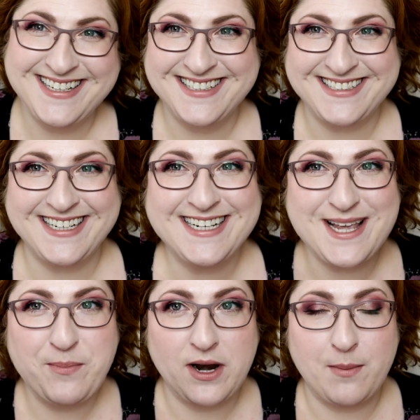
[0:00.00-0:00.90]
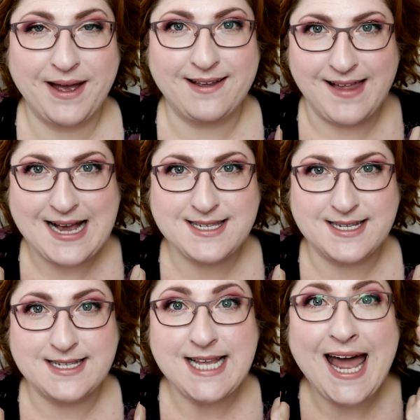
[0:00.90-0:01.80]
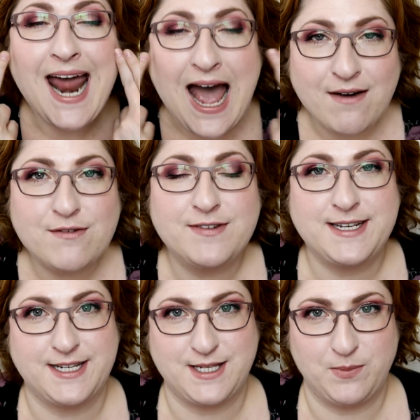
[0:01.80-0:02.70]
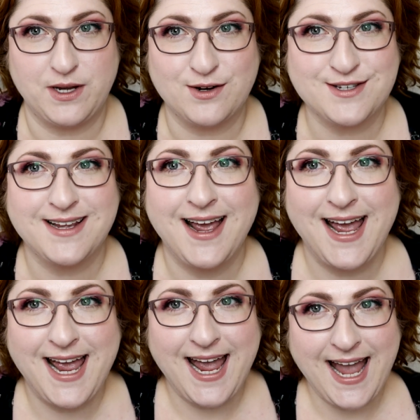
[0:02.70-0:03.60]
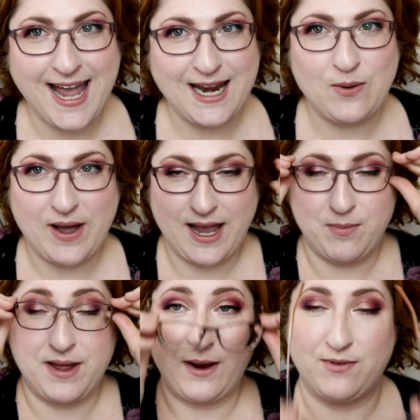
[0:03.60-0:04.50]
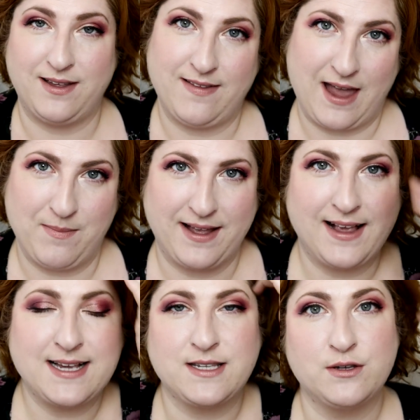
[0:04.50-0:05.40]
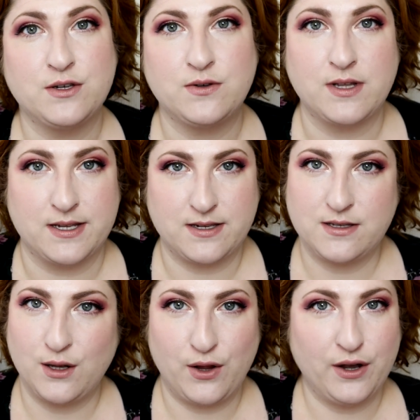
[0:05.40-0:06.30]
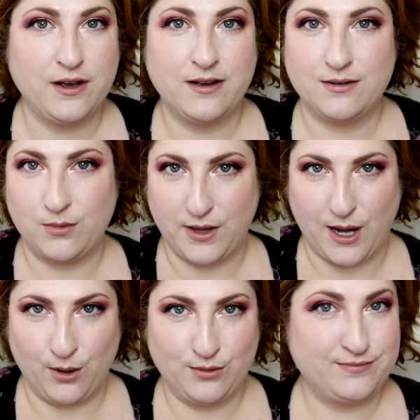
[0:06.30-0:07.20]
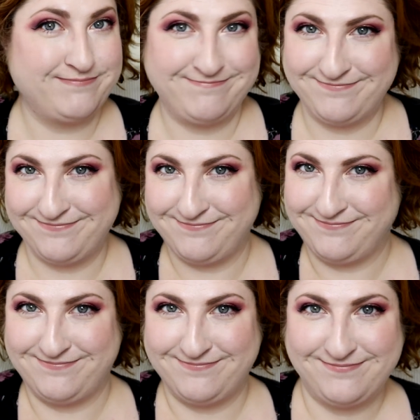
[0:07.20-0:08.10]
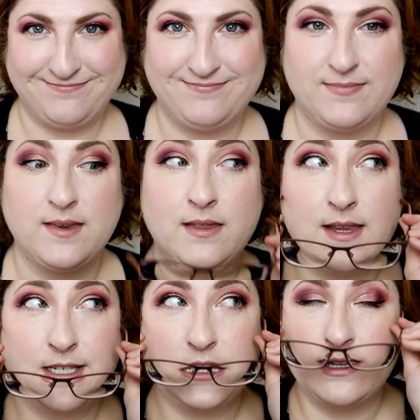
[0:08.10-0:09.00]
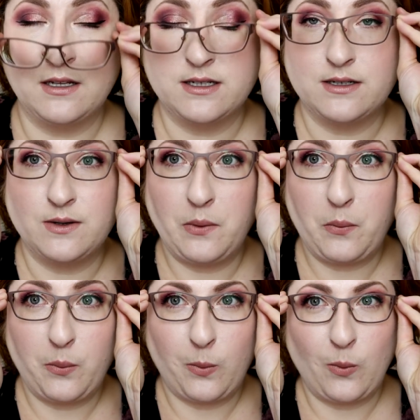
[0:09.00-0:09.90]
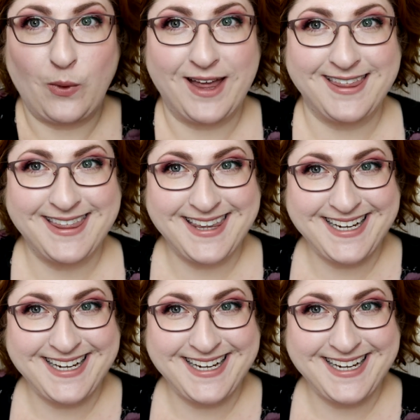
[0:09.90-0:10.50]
See, because I put on my glasses and half of it disappears anyway, but I really like my glasses. So this is the look without. This is the look with.